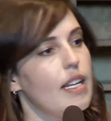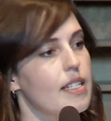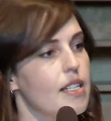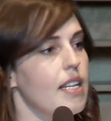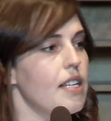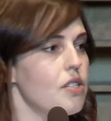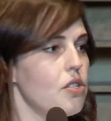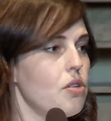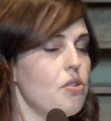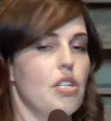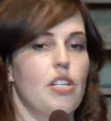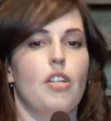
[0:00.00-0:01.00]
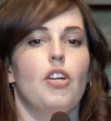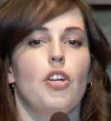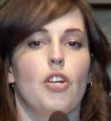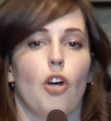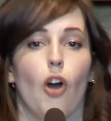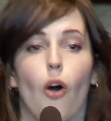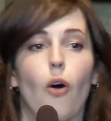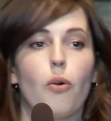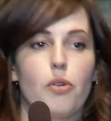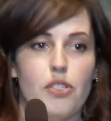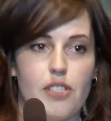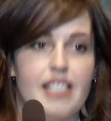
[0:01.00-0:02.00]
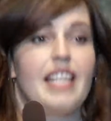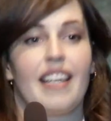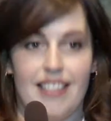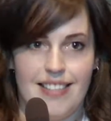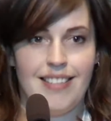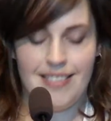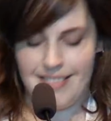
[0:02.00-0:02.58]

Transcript: into the institution, go see it.